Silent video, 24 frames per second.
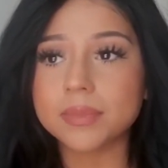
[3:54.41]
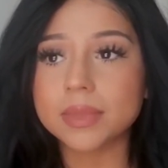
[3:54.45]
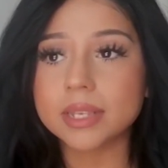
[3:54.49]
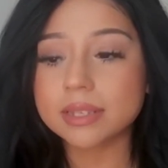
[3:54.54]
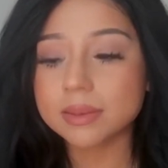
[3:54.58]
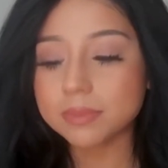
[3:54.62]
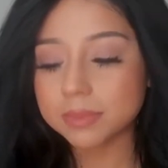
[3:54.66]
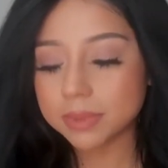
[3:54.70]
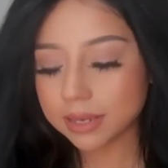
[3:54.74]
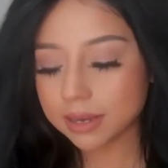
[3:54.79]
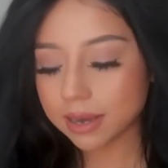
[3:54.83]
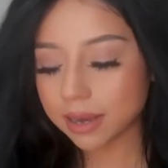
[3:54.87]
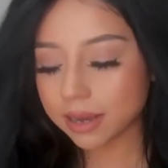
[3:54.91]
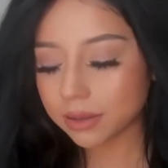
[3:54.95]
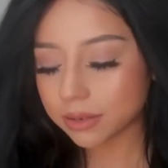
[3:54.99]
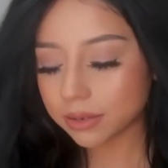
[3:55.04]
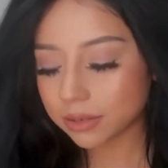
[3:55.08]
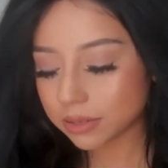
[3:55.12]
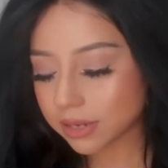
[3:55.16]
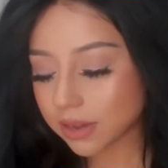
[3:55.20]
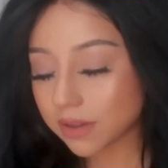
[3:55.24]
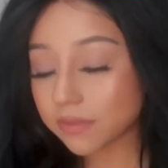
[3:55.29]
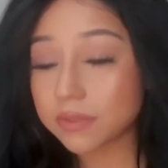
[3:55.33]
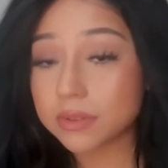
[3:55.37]
Something I
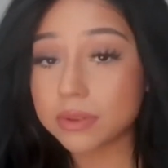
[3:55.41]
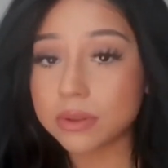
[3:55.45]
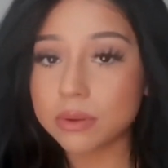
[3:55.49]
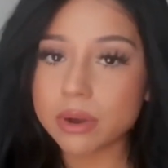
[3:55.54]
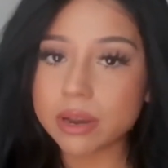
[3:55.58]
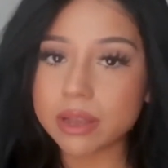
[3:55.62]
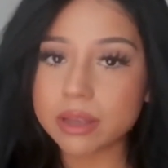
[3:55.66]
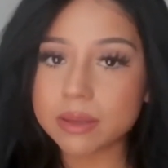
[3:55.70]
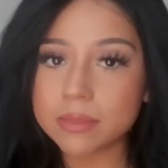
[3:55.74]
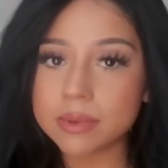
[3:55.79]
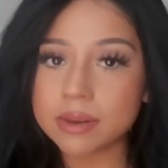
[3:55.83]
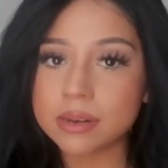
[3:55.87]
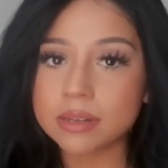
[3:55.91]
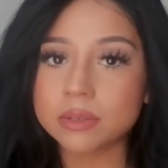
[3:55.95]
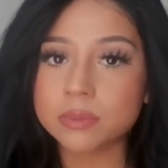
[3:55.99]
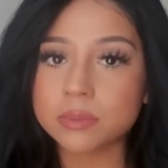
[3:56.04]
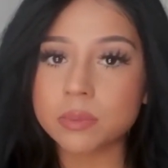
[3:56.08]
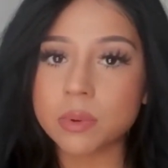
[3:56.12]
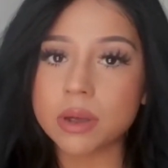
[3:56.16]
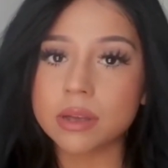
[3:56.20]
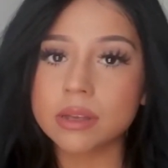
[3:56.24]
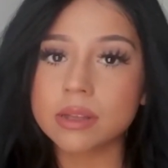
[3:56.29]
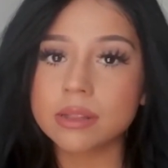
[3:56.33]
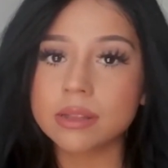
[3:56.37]
definitely recommend is
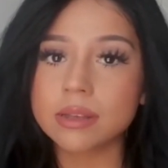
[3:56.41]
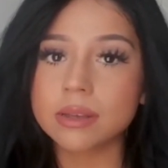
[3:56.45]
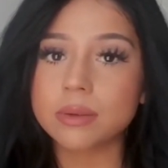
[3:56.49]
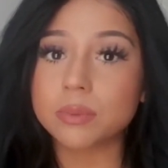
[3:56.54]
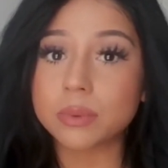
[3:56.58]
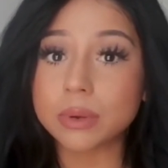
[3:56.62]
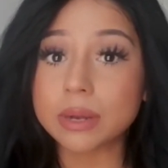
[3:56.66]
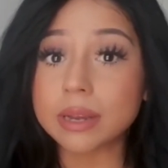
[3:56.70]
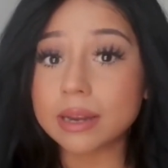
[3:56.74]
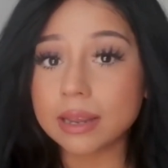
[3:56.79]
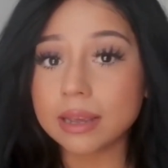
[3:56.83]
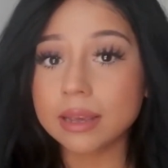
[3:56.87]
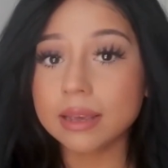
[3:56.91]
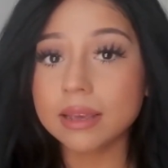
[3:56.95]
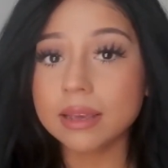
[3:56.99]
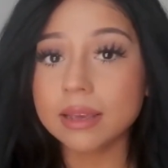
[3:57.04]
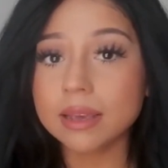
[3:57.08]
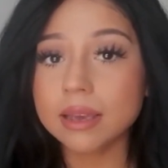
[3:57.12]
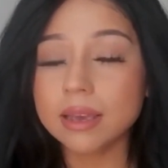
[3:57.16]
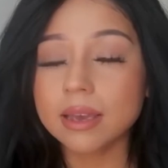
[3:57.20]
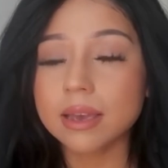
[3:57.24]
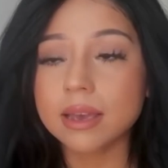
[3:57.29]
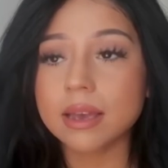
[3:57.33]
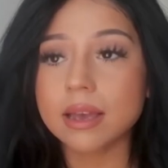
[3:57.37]
probably
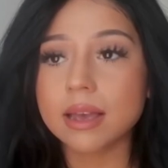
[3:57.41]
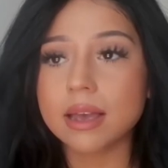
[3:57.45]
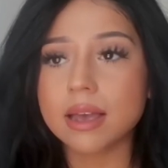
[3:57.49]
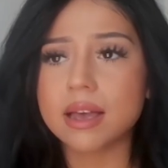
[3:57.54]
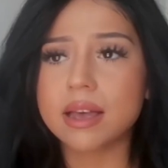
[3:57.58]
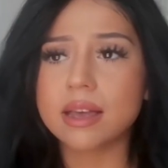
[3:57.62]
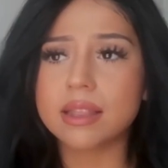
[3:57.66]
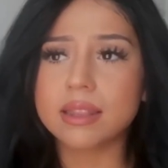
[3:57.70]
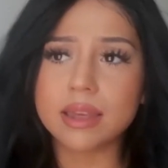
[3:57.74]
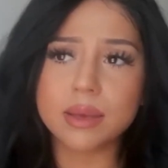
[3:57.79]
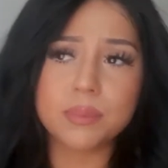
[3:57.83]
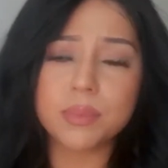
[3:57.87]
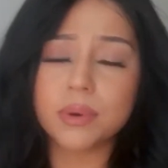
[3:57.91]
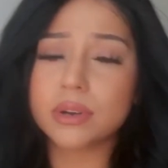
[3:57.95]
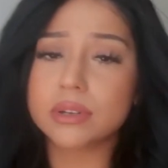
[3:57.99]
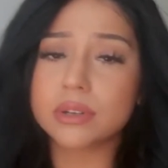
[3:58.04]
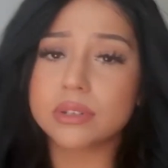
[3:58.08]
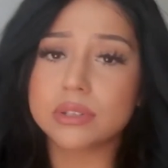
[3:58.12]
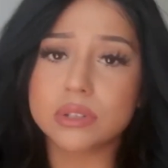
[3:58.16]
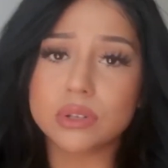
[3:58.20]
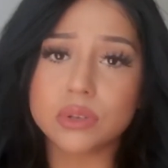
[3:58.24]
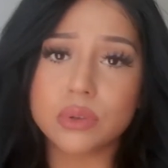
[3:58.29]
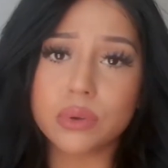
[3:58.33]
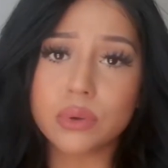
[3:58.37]
reading
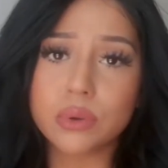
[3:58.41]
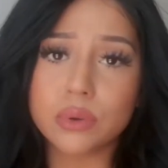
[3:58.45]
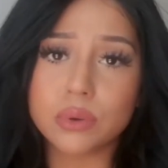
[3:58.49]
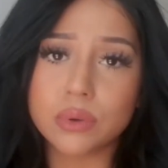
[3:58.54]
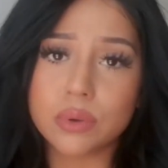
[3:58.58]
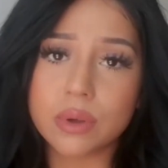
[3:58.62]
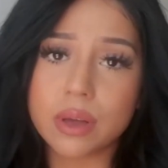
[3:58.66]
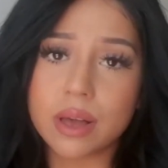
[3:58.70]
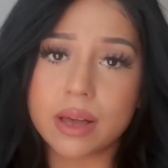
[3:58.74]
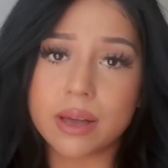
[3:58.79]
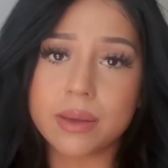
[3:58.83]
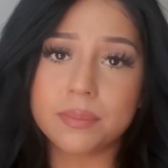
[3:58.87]
personal